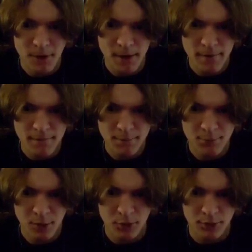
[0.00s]
Right?
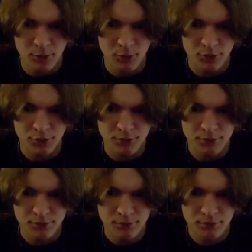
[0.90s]
They wouldn't move.
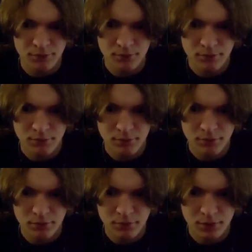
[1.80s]

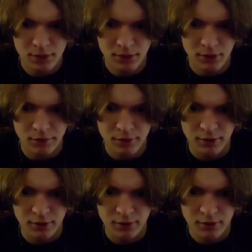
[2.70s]
Okay, they're over
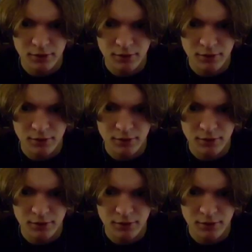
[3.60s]
here.